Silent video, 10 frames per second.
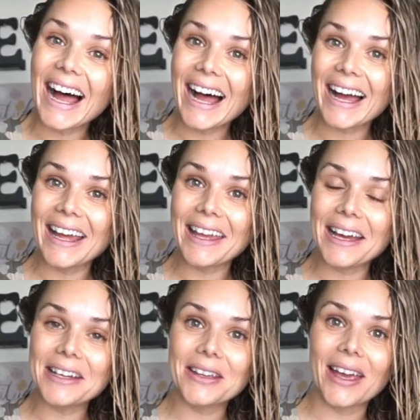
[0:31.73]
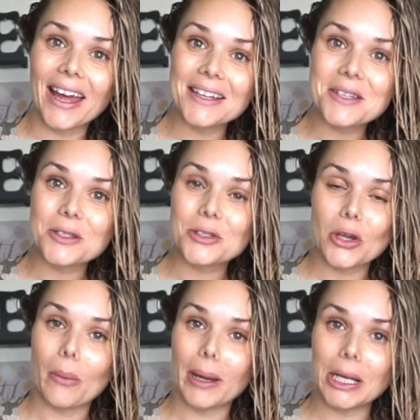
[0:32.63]
I get
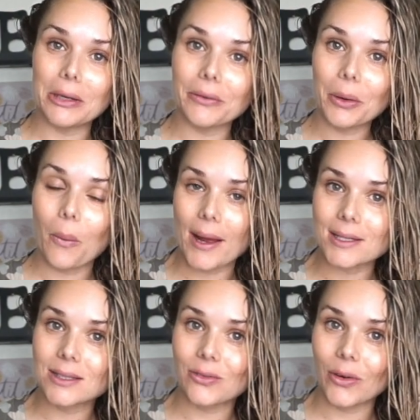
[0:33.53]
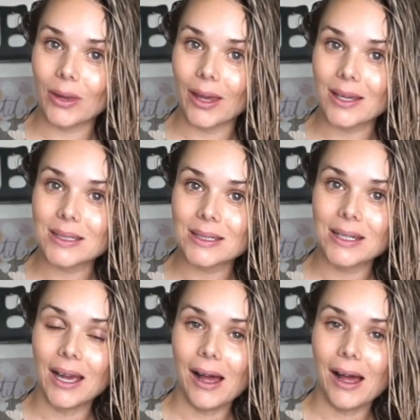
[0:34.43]
so many requests for this,